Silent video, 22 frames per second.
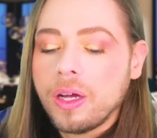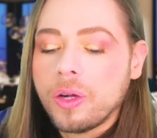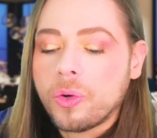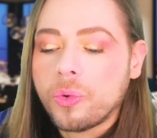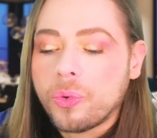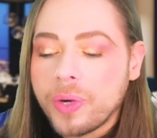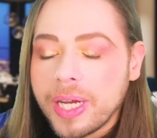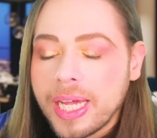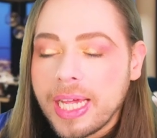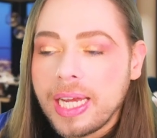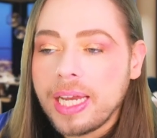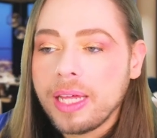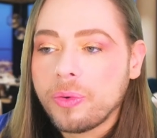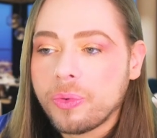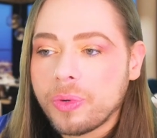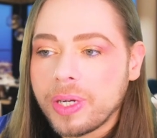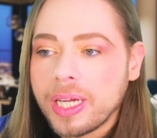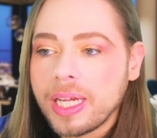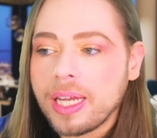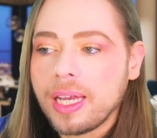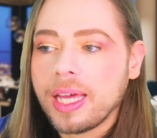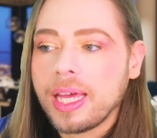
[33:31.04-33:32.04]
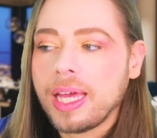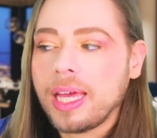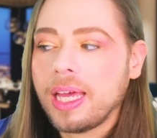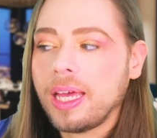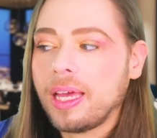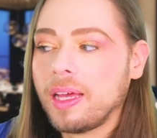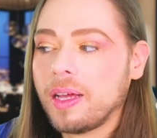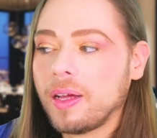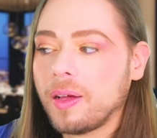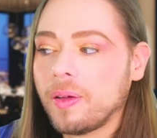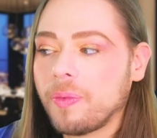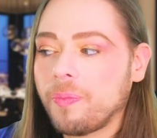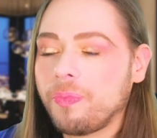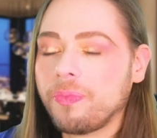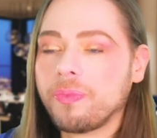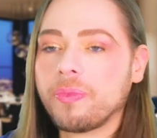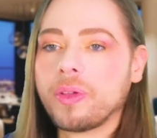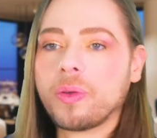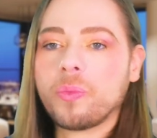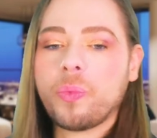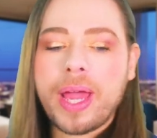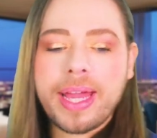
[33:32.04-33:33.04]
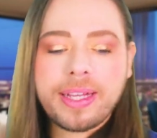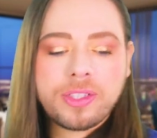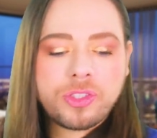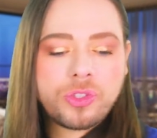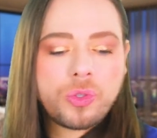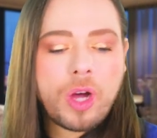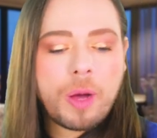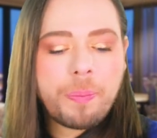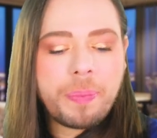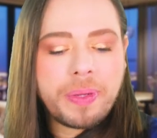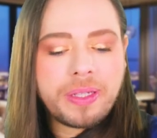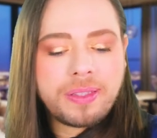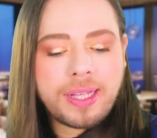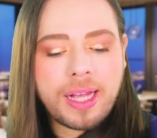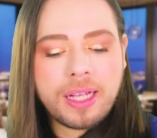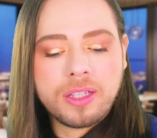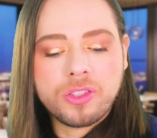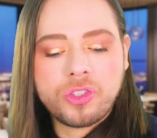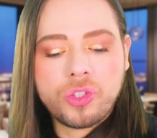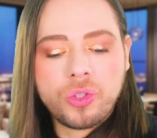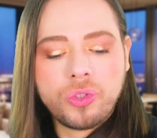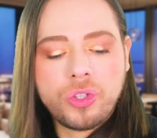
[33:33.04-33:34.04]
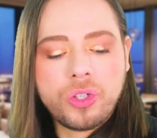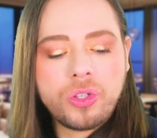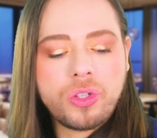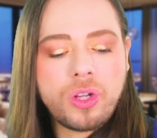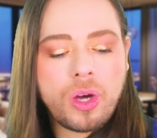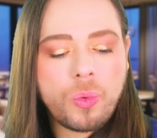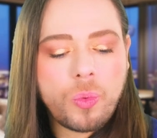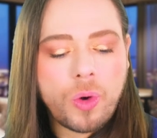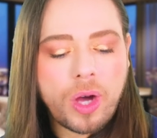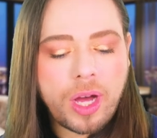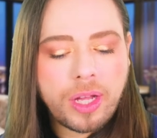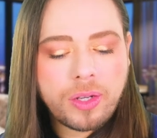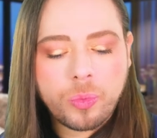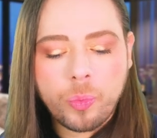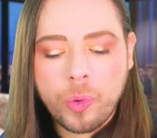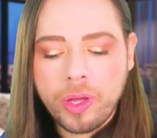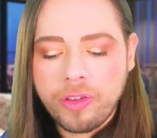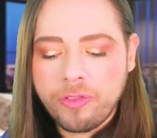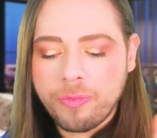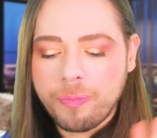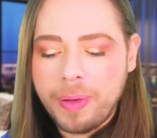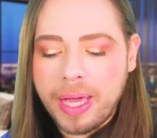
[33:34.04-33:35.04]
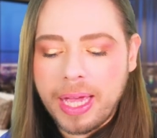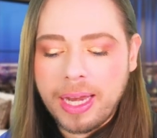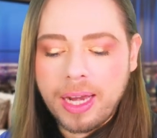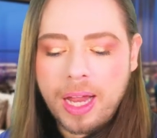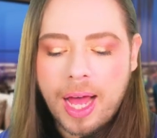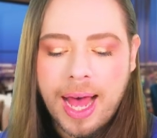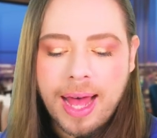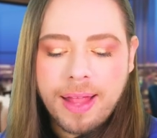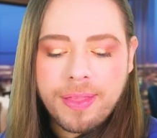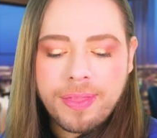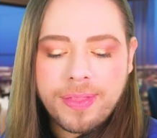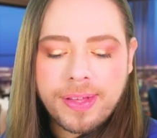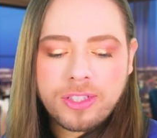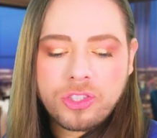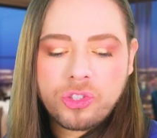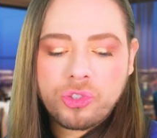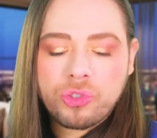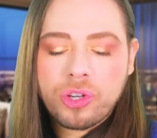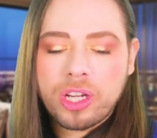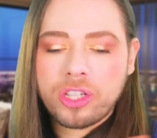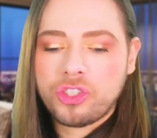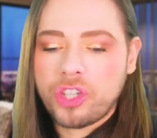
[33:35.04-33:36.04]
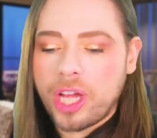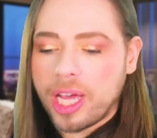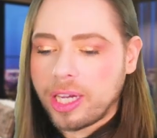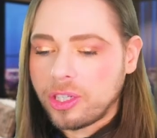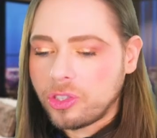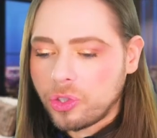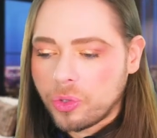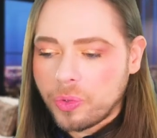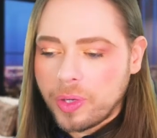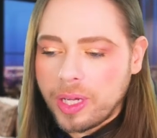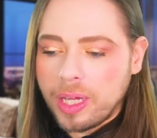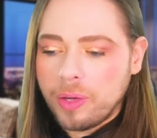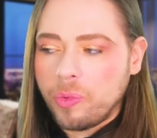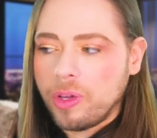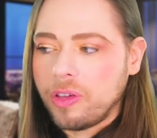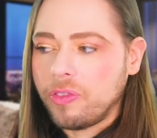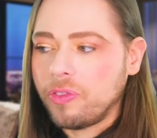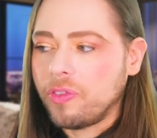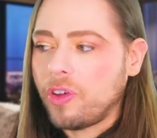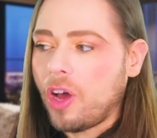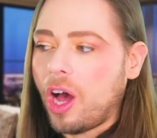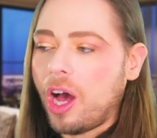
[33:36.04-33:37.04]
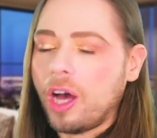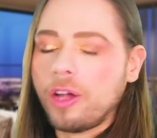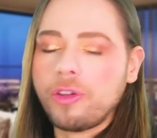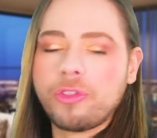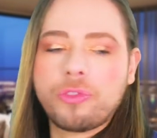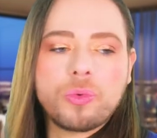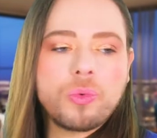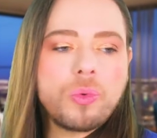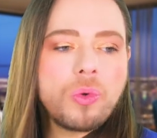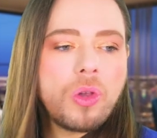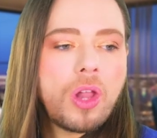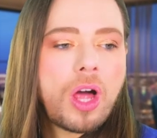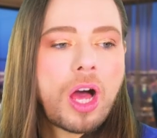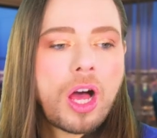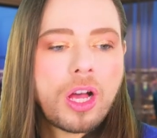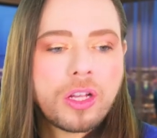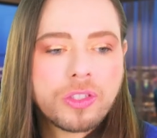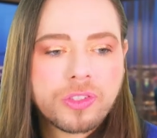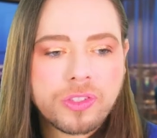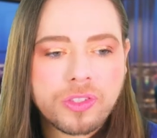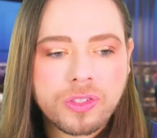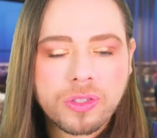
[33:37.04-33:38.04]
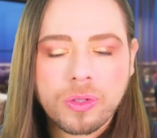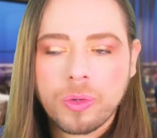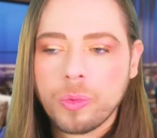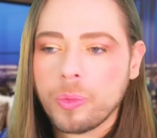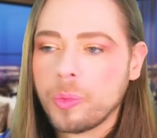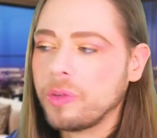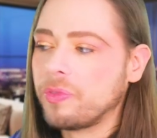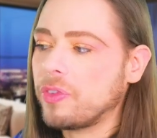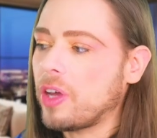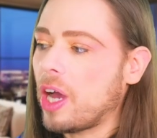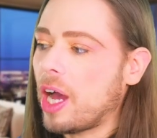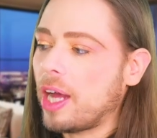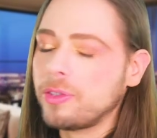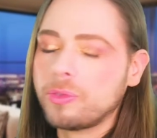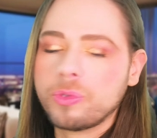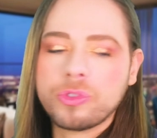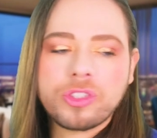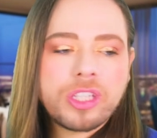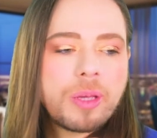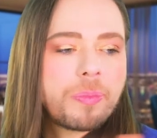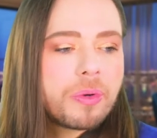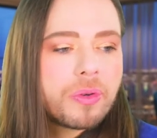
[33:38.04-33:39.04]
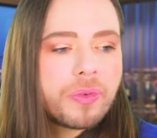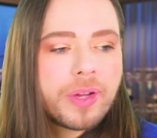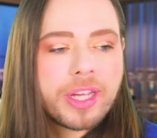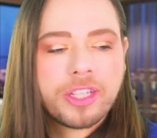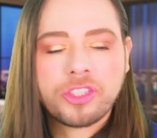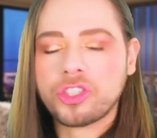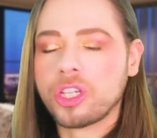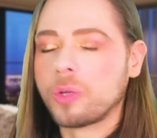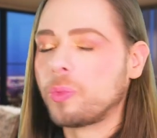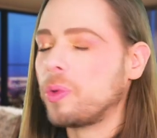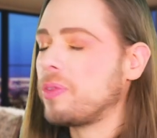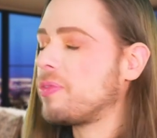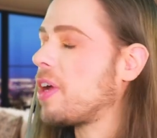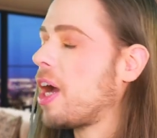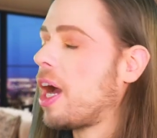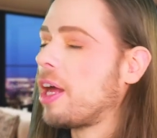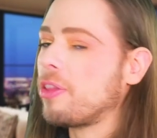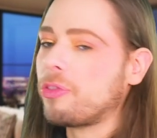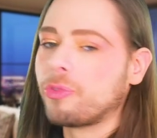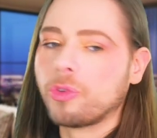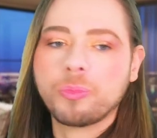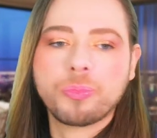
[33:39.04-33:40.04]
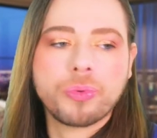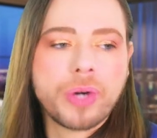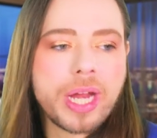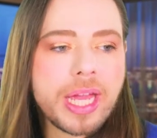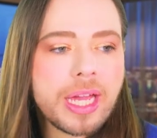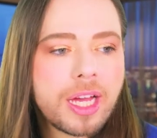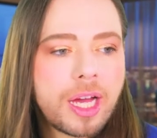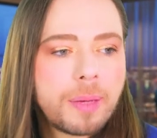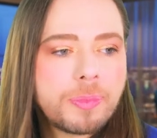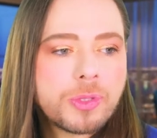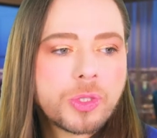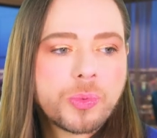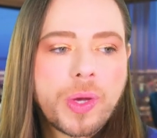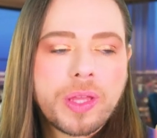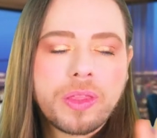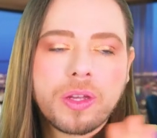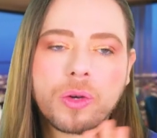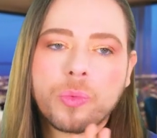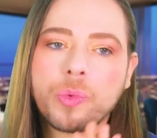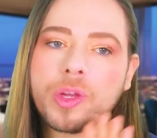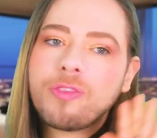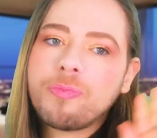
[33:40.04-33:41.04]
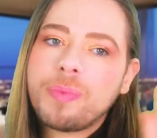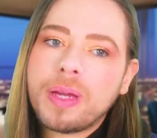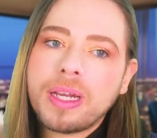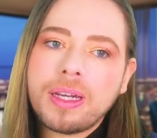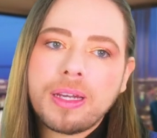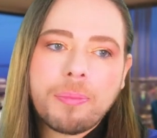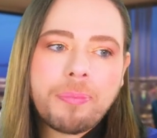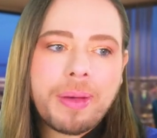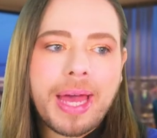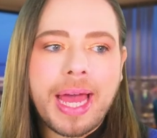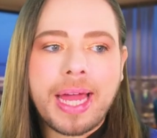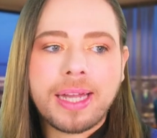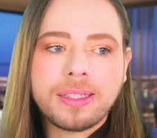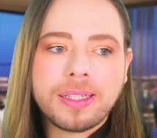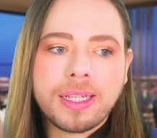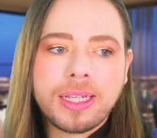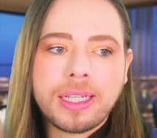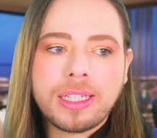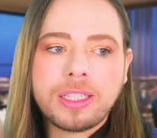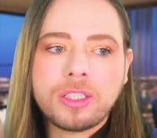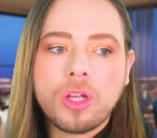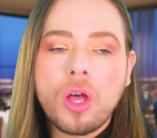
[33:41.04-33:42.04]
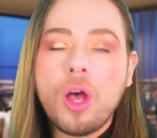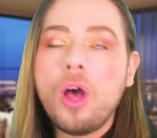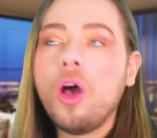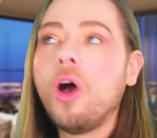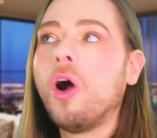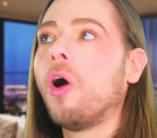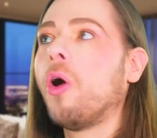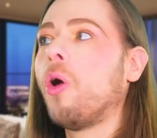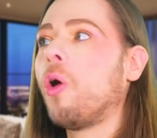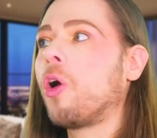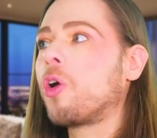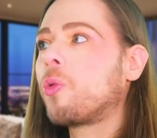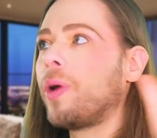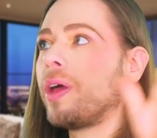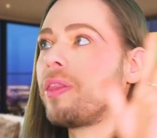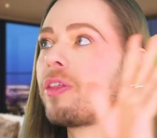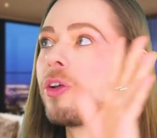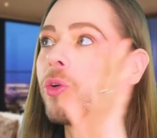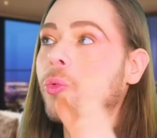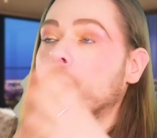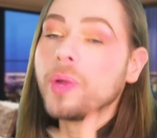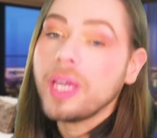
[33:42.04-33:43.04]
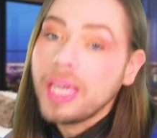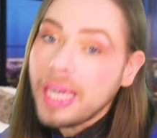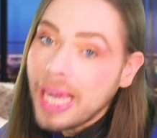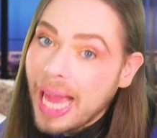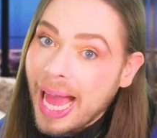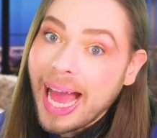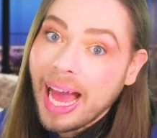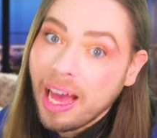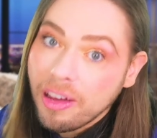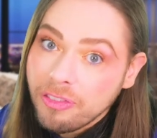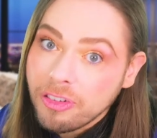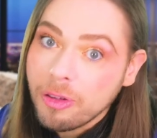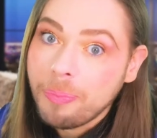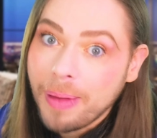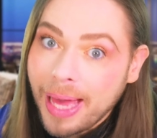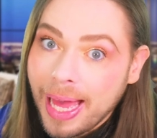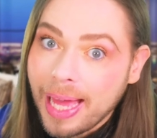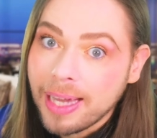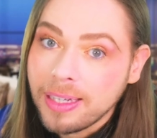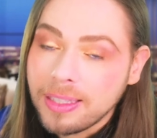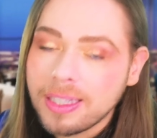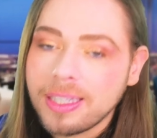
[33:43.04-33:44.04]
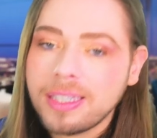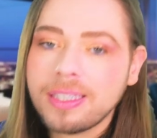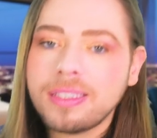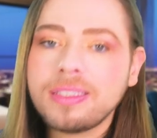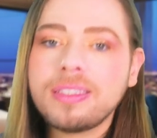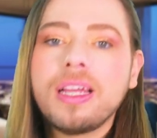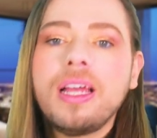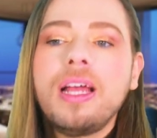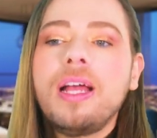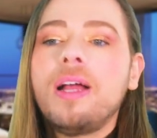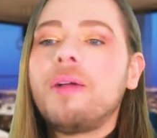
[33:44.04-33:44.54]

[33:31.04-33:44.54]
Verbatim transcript: really, really wakes you up and tells you, you know what? We've been on this trajectory. We've gone through loss. We've gone through separation. We've gone through breakups, whether we've been abandoned or whether we have abandoned.